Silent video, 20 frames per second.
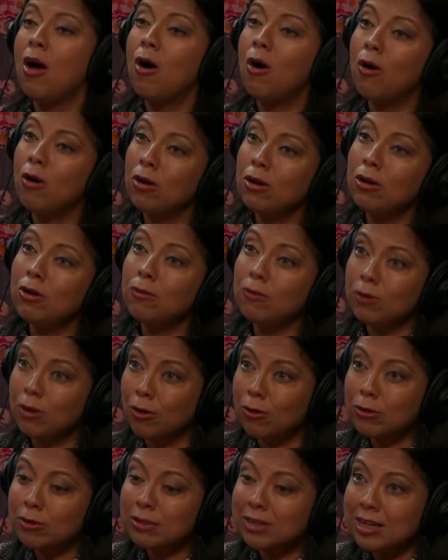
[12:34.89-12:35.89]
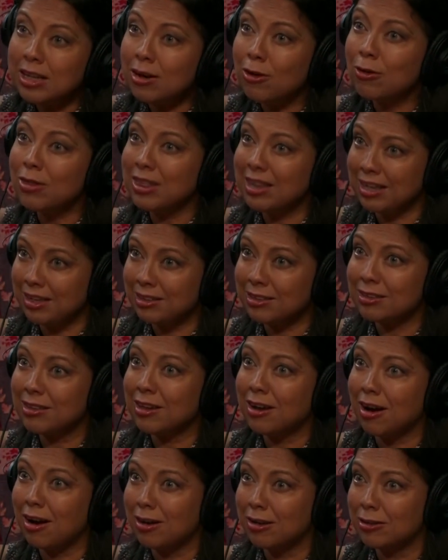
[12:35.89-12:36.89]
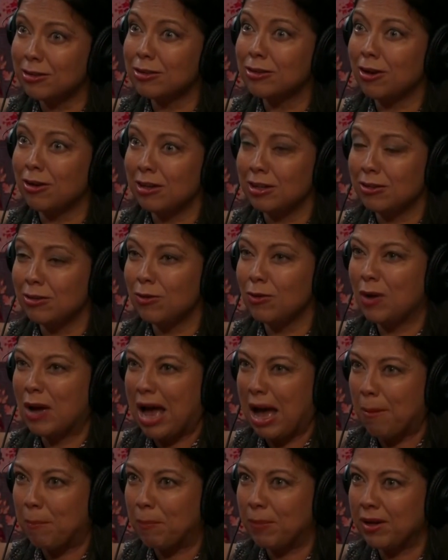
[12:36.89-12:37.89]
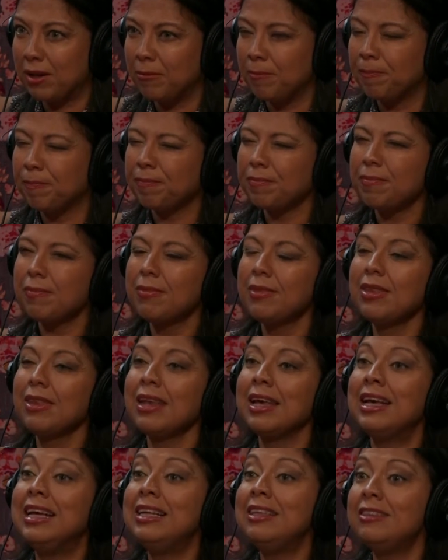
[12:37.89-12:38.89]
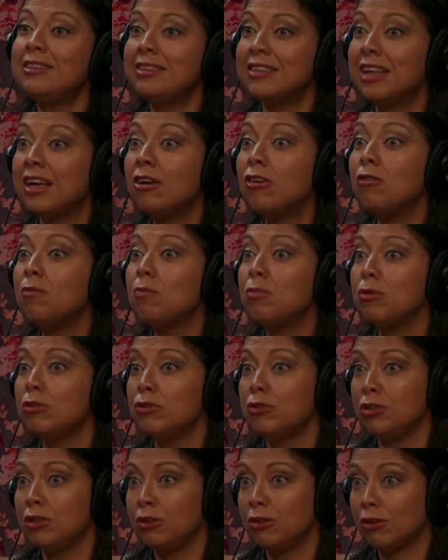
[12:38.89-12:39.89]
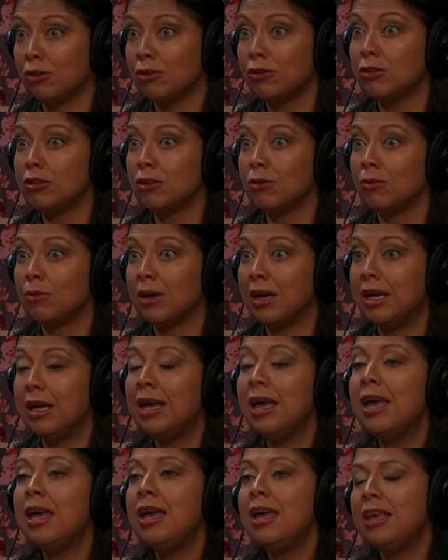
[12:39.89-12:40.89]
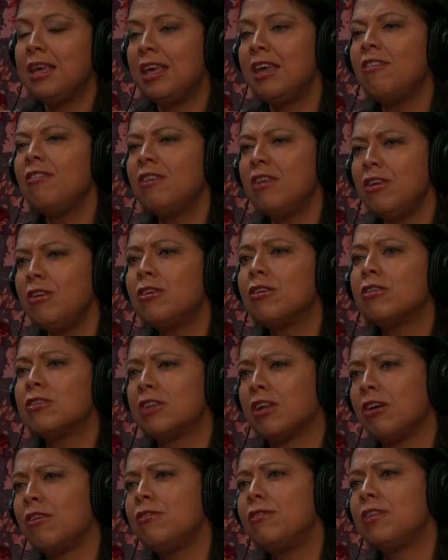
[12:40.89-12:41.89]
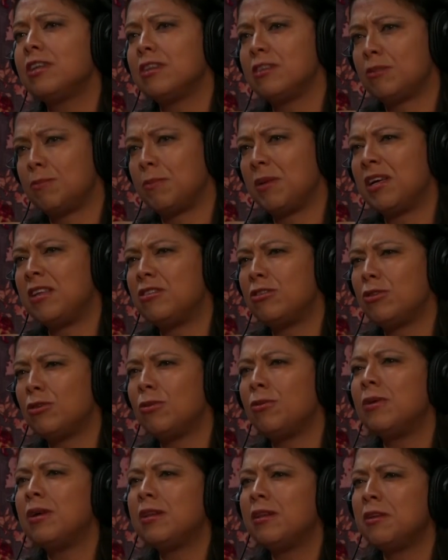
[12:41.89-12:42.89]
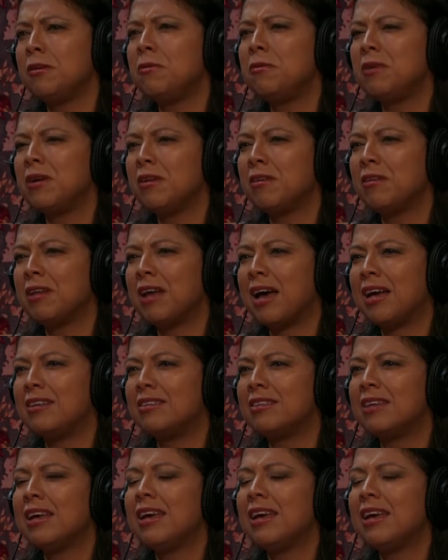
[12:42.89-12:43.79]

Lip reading: All of those little things that are starting to happen, instead of pushing those away, giving yourself the space to really realize,